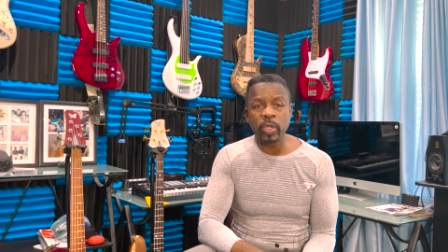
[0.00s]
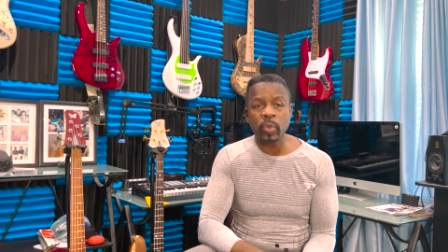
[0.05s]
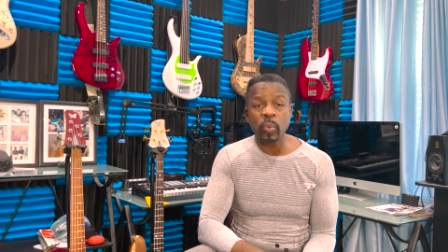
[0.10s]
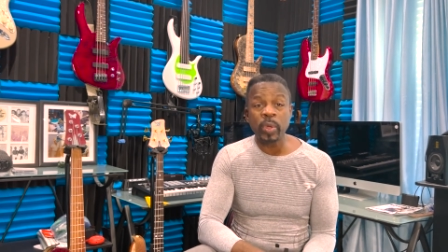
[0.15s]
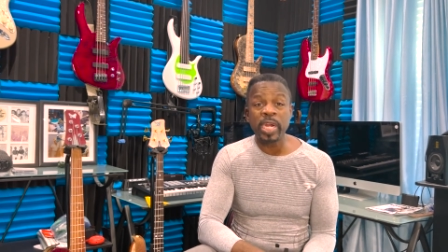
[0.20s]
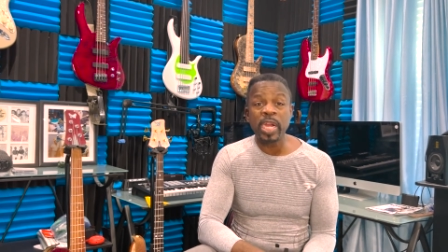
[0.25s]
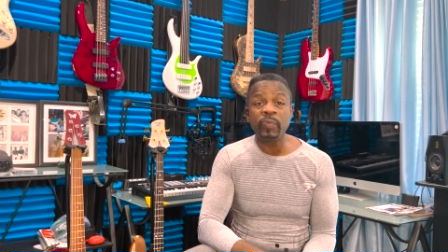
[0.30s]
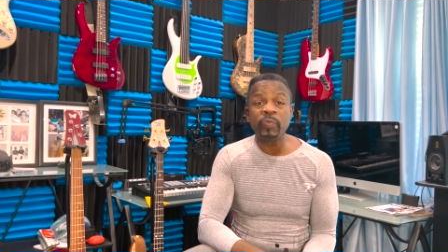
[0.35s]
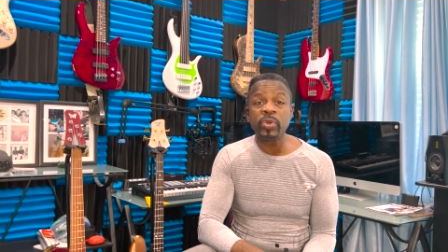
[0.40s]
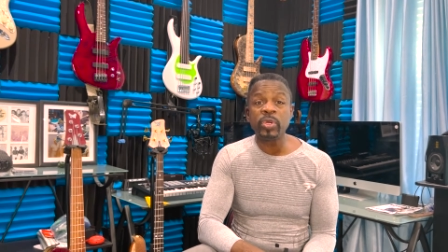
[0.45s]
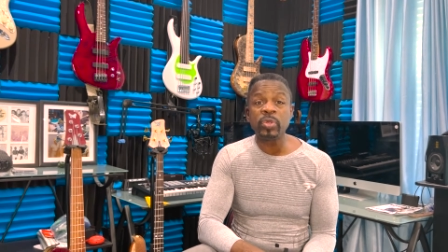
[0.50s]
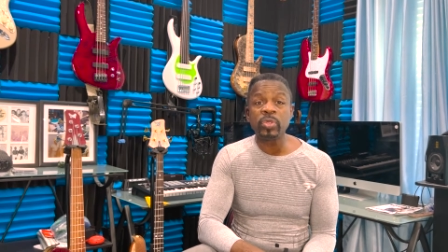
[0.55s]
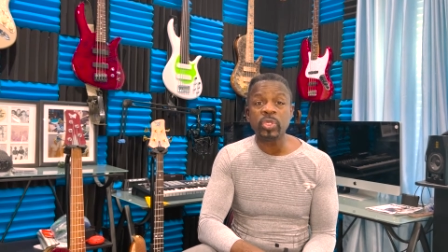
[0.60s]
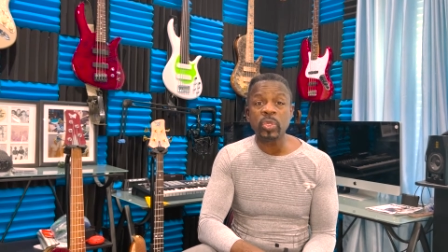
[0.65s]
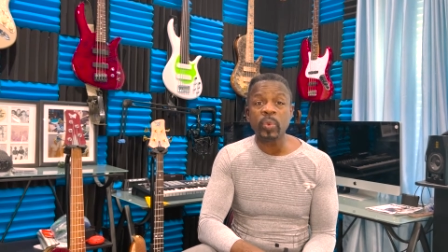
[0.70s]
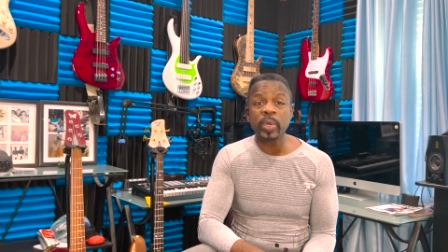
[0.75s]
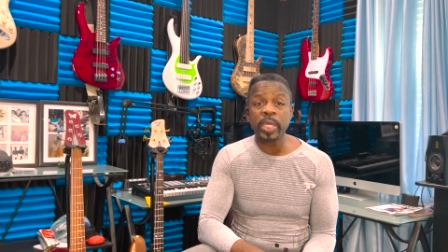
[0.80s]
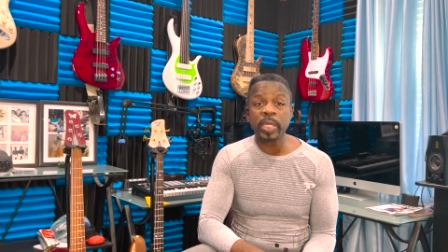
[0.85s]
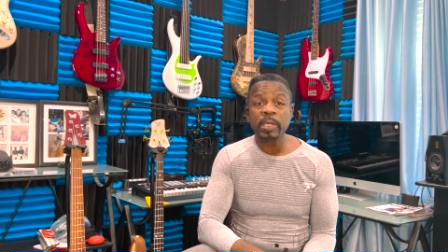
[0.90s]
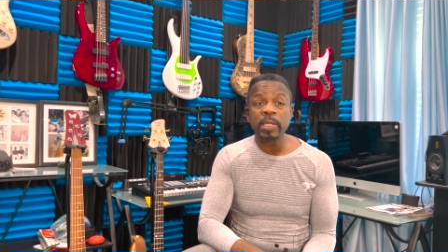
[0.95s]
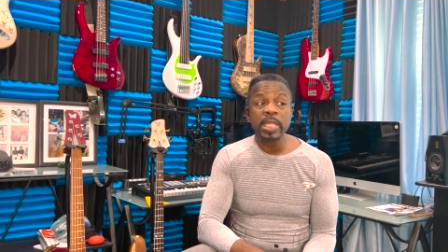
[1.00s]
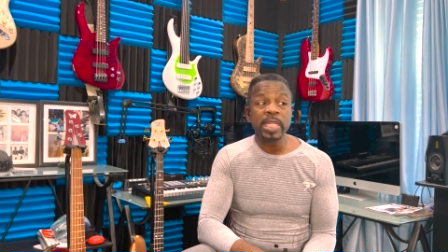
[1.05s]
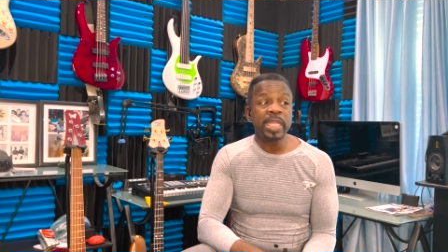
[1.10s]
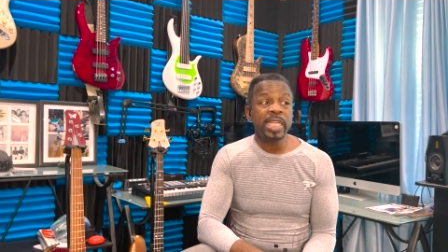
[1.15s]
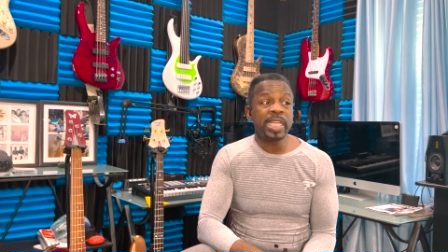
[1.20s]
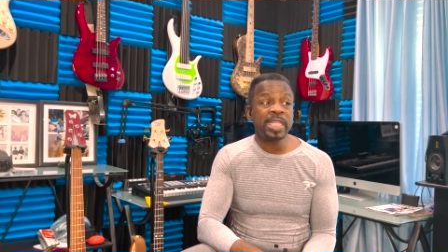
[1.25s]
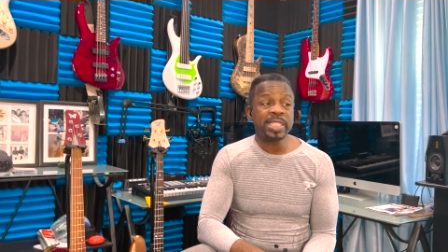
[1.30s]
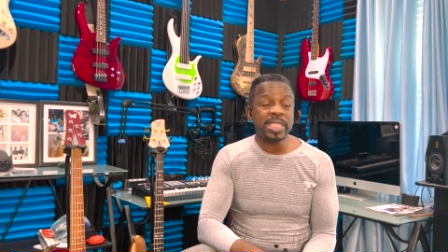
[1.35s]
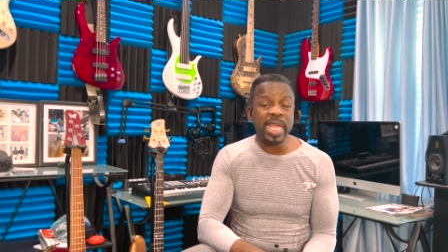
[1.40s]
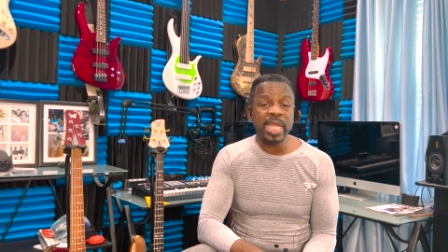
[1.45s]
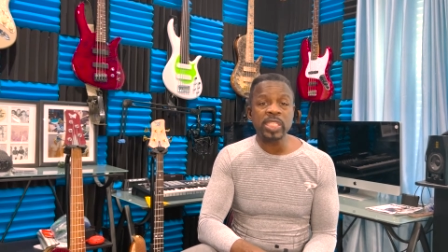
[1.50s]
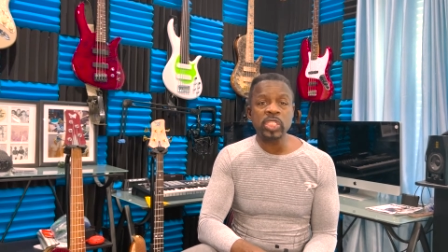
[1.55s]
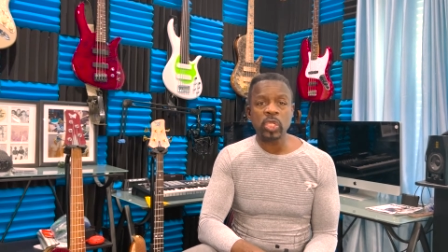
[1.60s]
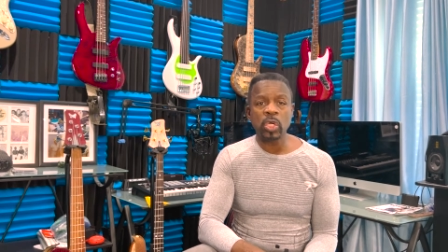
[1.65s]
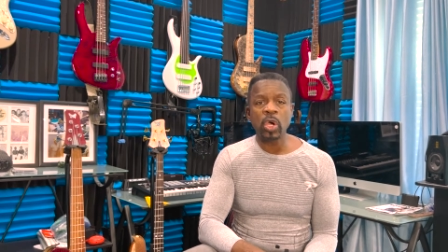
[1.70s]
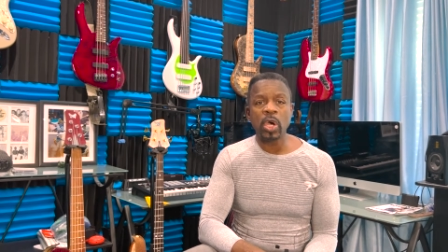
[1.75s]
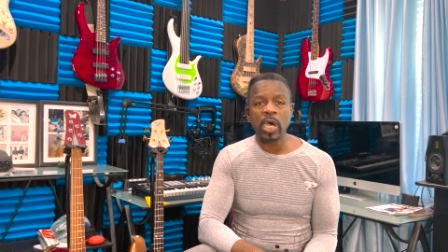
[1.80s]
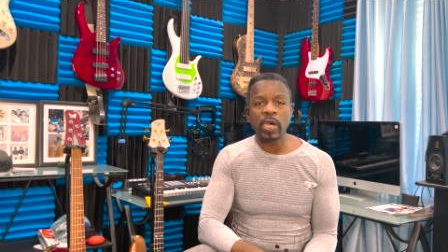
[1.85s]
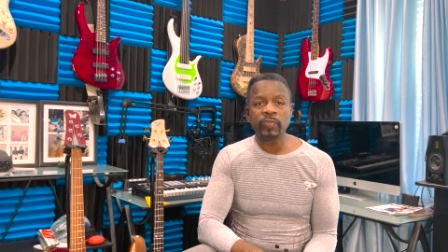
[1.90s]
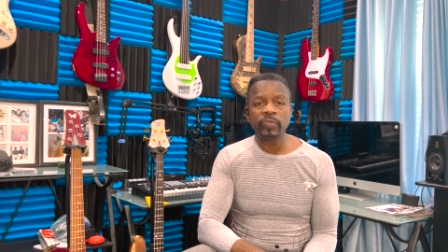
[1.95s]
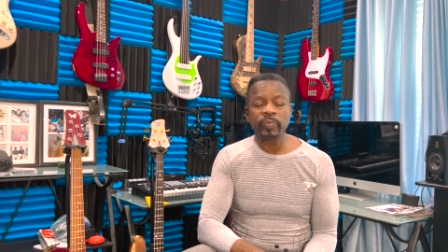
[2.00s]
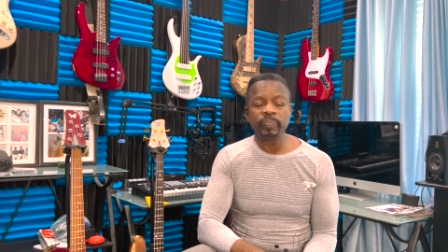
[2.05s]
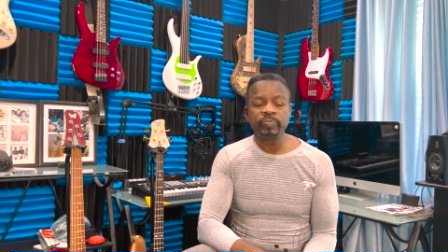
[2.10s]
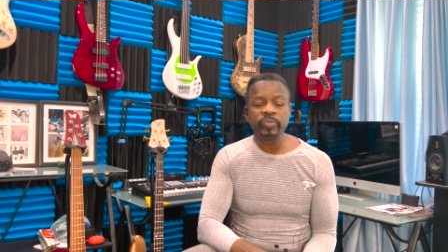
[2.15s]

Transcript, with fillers: whatever you're doing, it takes it off.